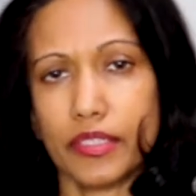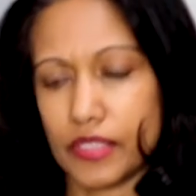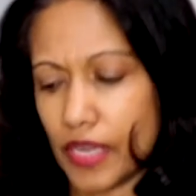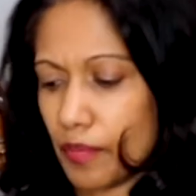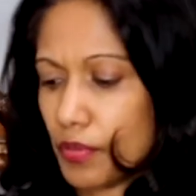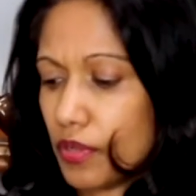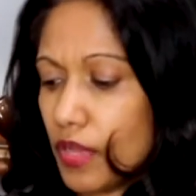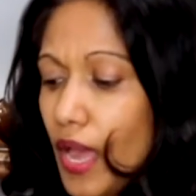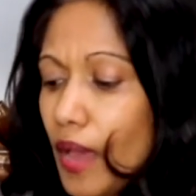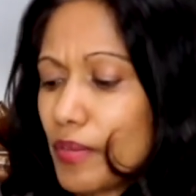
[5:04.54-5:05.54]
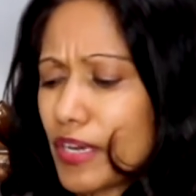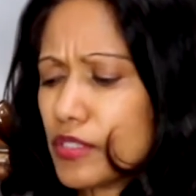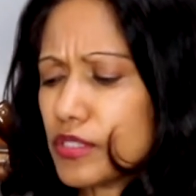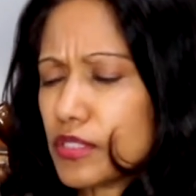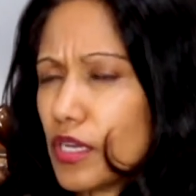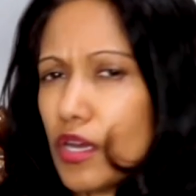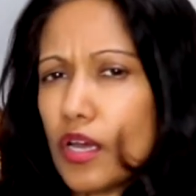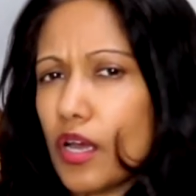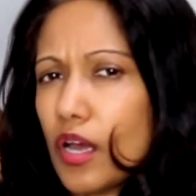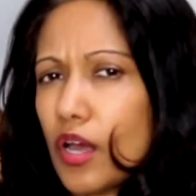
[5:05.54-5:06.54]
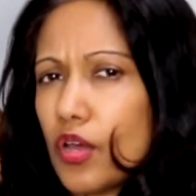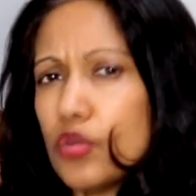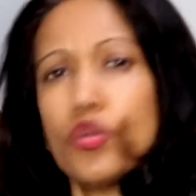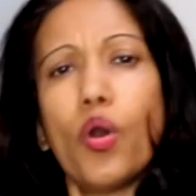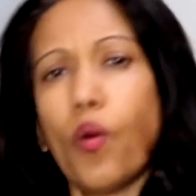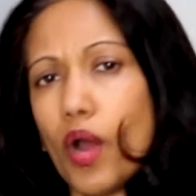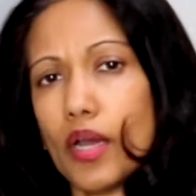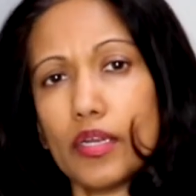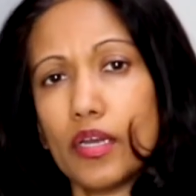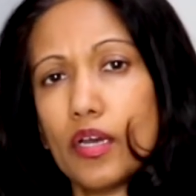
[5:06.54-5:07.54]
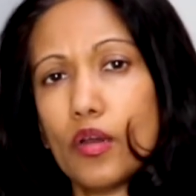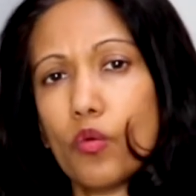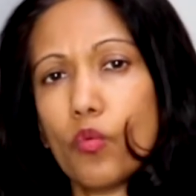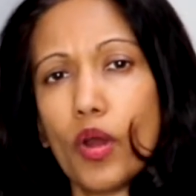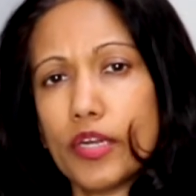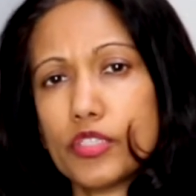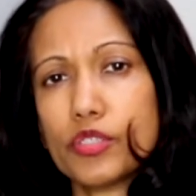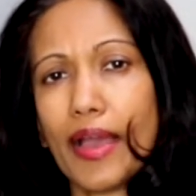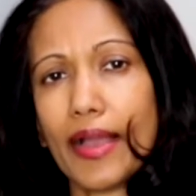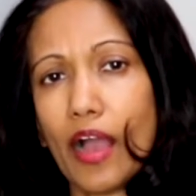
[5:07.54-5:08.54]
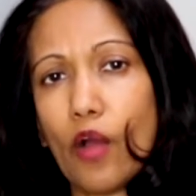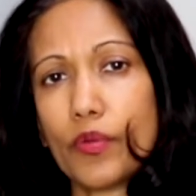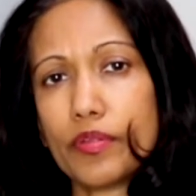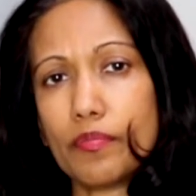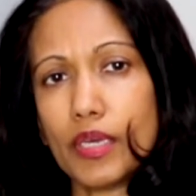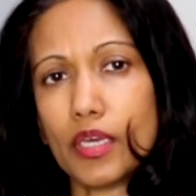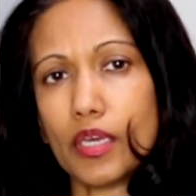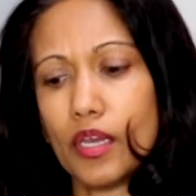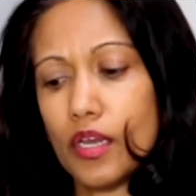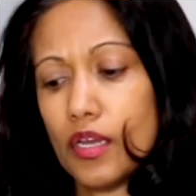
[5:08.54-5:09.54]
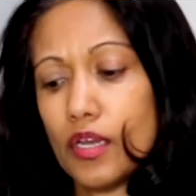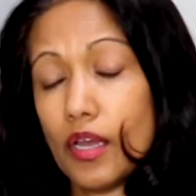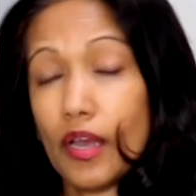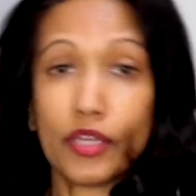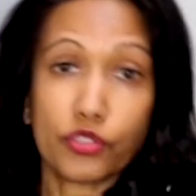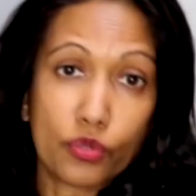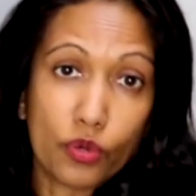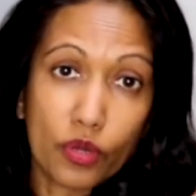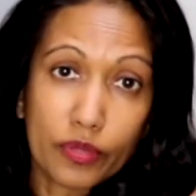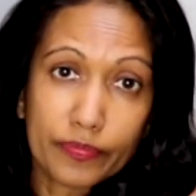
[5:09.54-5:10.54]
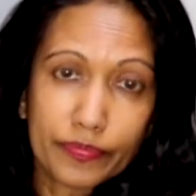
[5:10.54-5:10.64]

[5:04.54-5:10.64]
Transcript: table, because no one wanted to hang out with me at school.